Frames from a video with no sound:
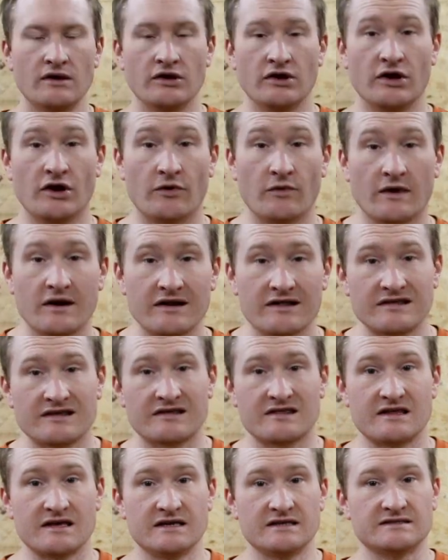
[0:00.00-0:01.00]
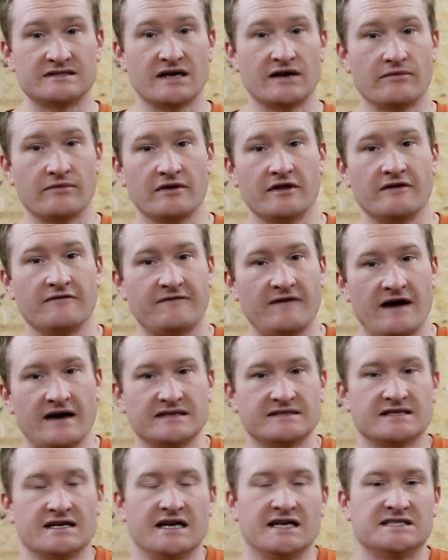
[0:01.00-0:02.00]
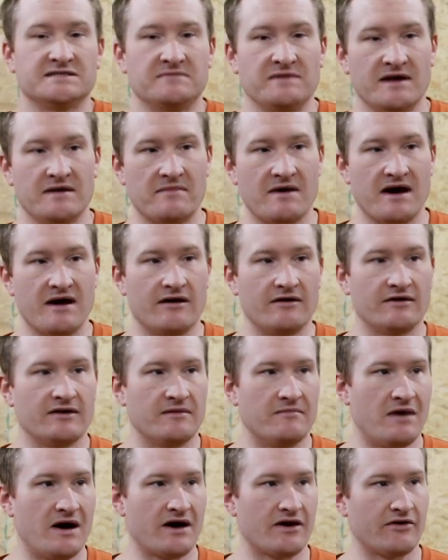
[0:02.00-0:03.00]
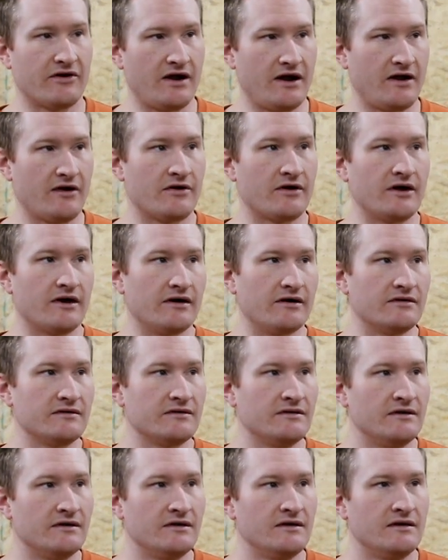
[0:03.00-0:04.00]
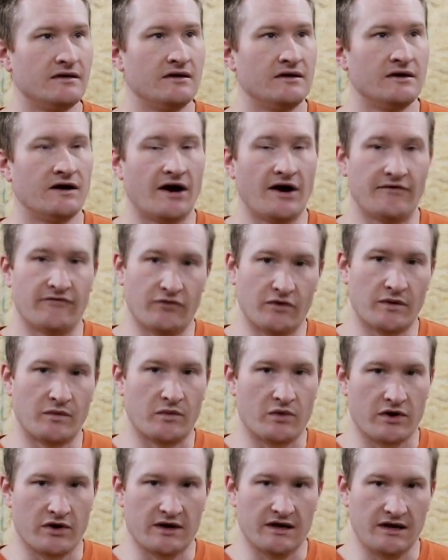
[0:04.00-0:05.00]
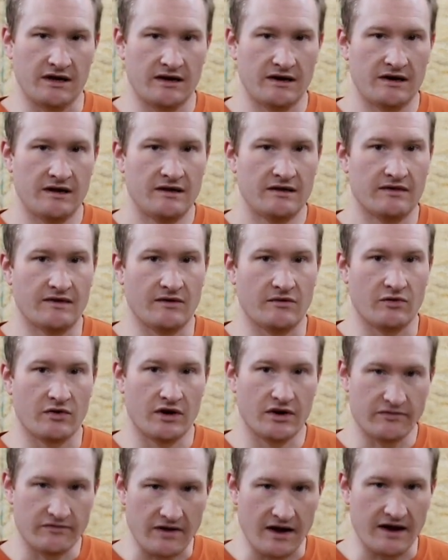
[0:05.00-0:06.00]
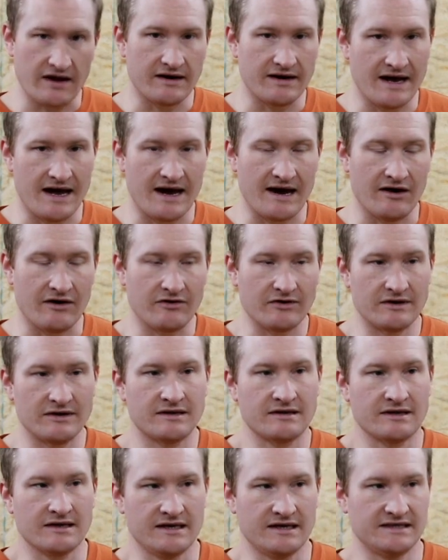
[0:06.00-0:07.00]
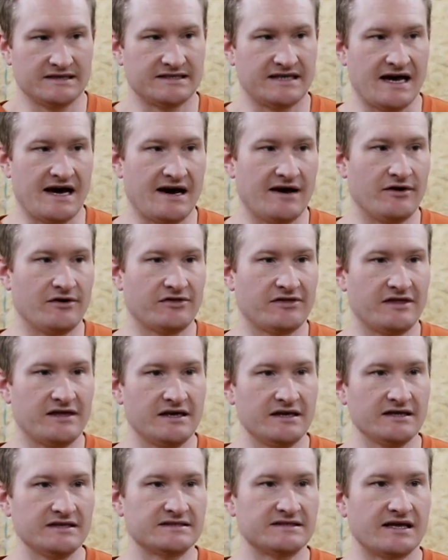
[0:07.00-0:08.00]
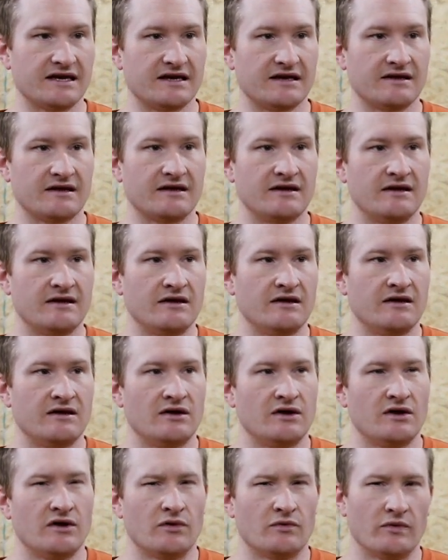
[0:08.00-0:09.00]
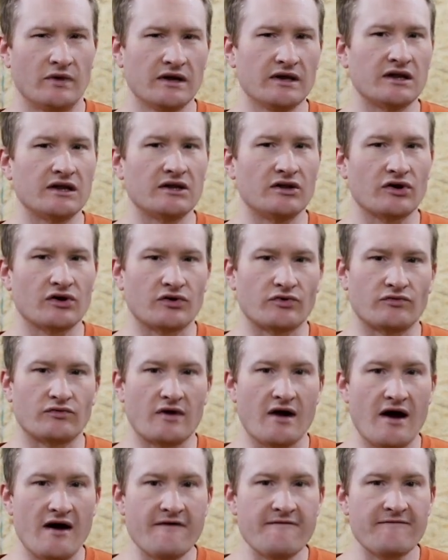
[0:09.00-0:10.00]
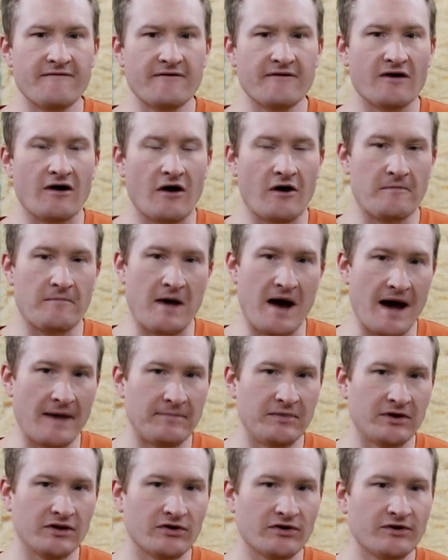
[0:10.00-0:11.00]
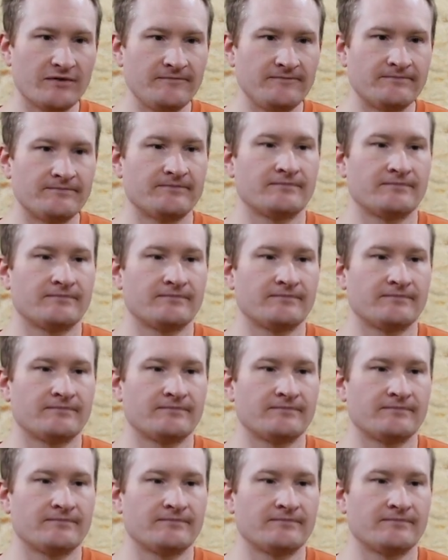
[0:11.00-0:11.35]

You know, one of the things that really fascinates me about the modern era of woodworking that we're in right now is how things that really look rough are popular.